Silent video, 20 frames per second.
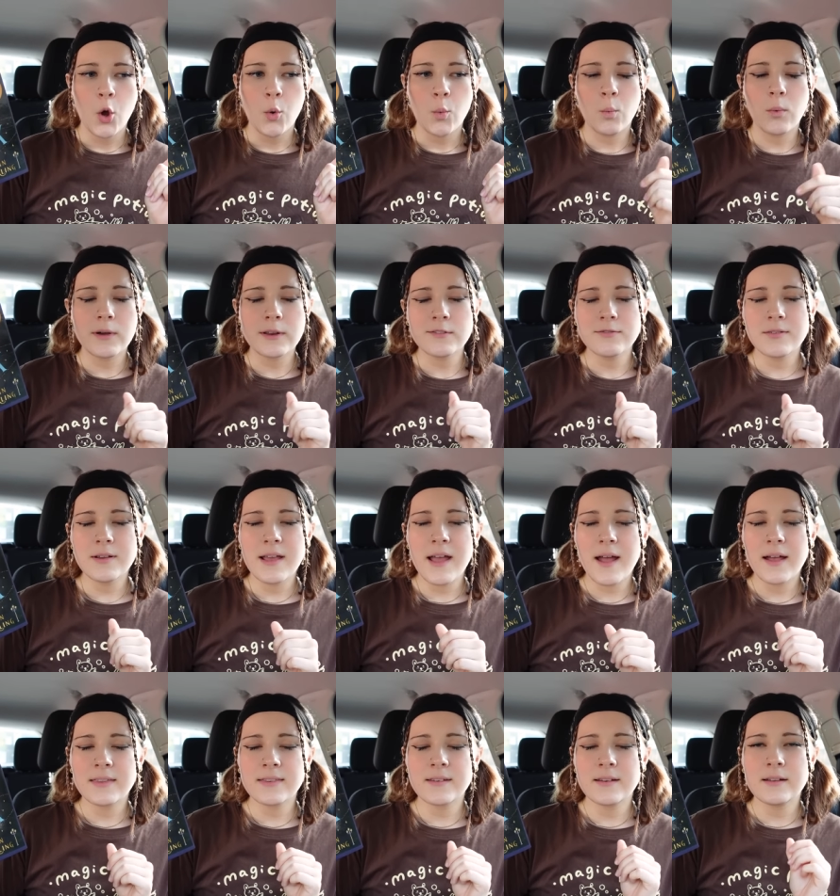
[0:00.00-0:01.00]
What if we
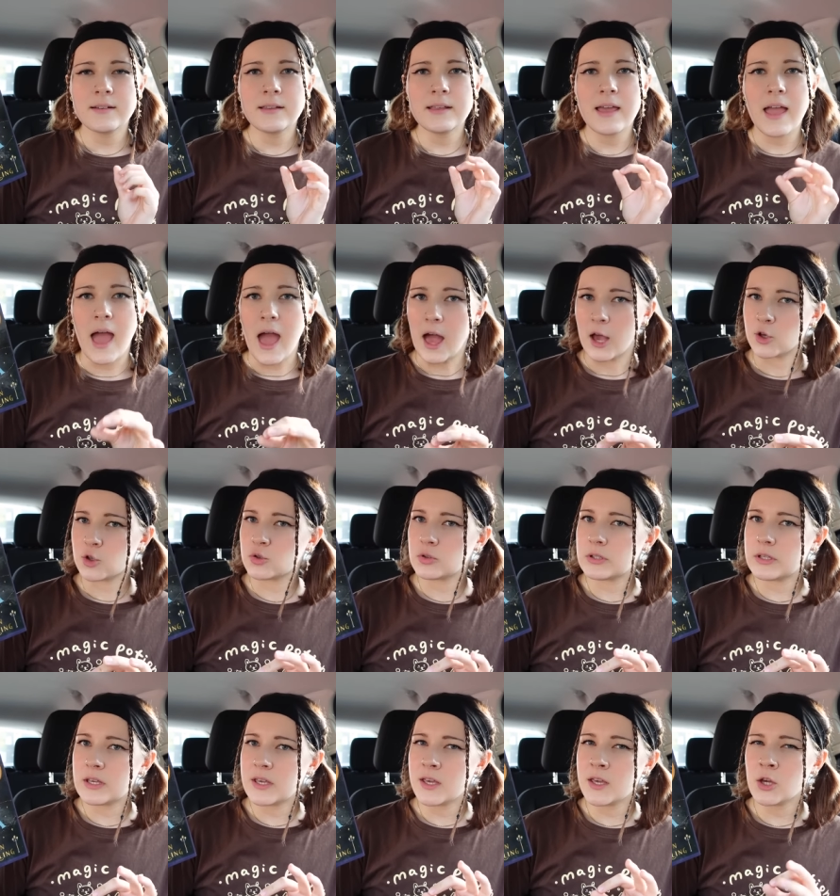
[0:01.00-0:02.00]
accidentally
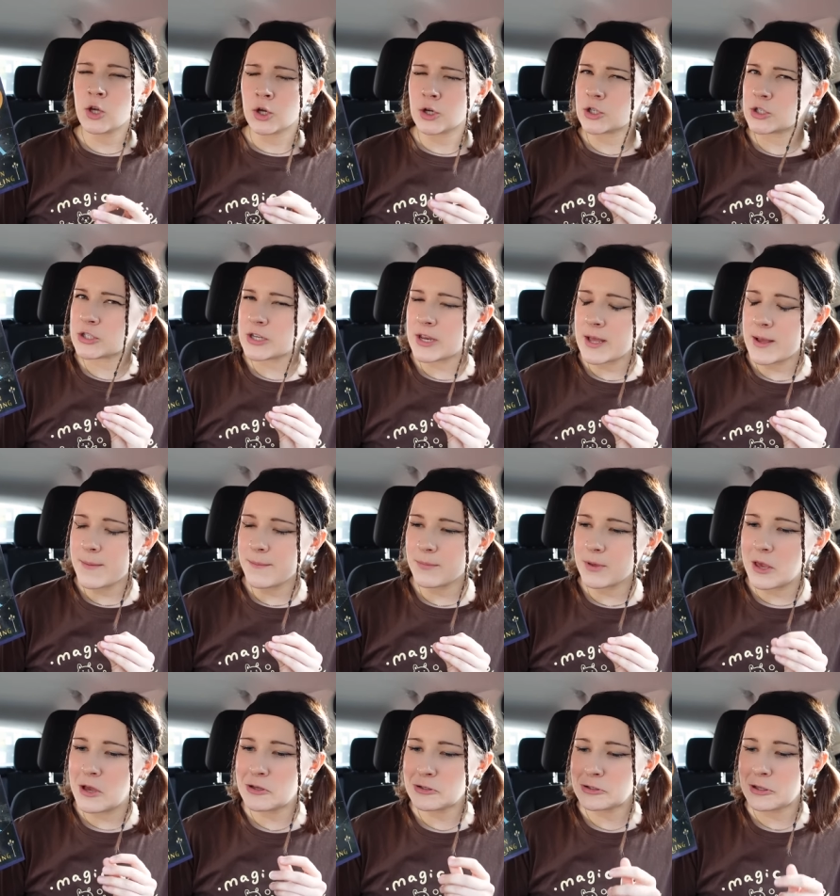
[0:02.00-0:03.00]
actually cursed him?
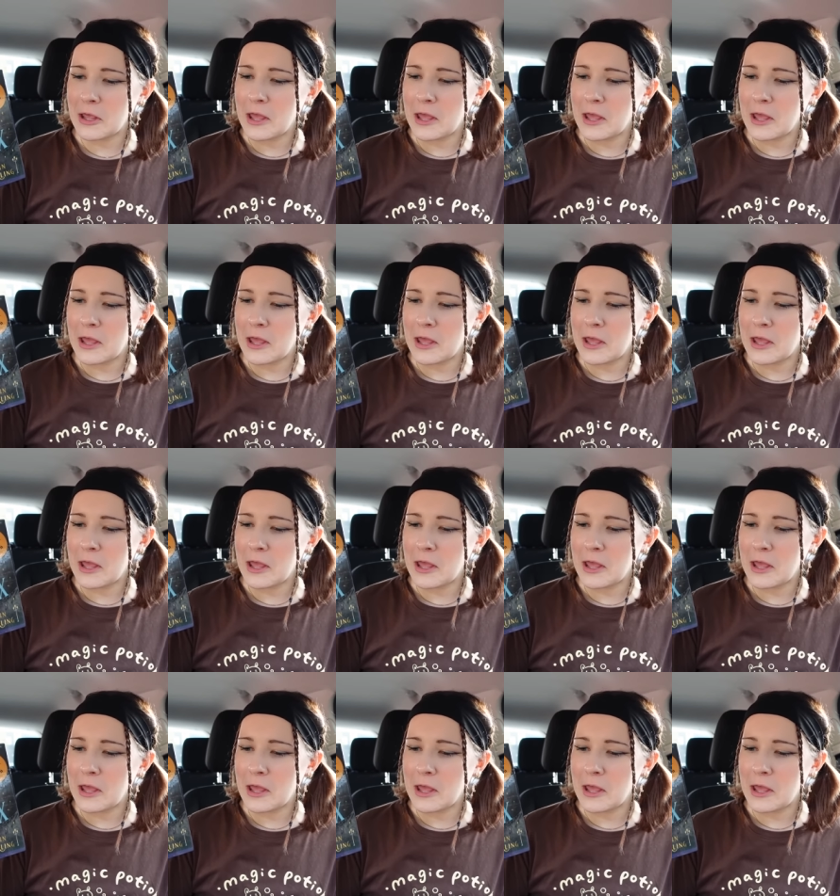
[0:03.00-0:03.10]
Because,